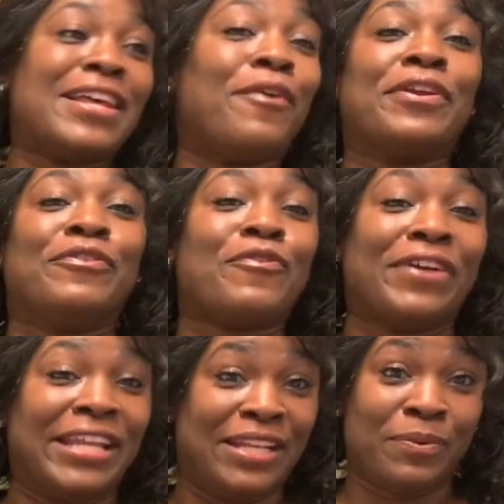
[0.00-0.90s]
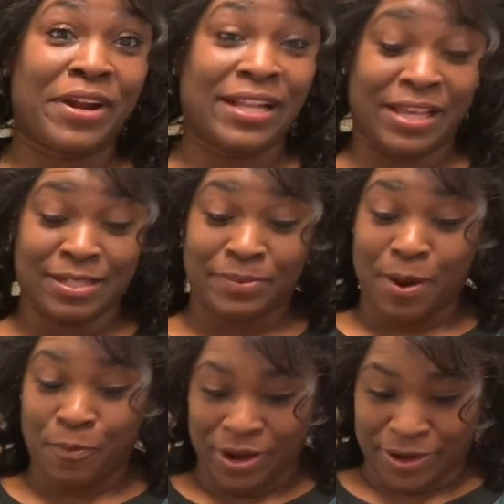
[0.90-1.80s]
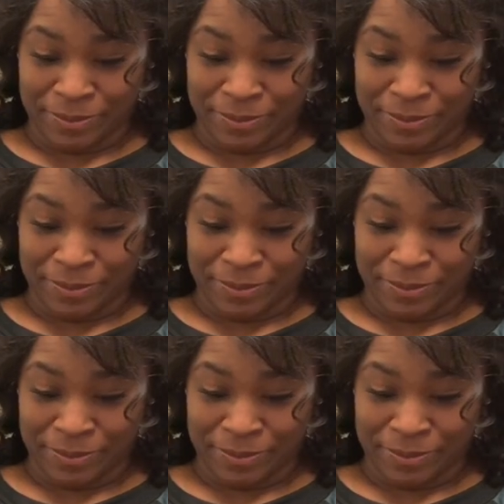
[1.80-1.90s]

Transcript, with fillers: I don't even know if I need to wear gloves, but I'm wearing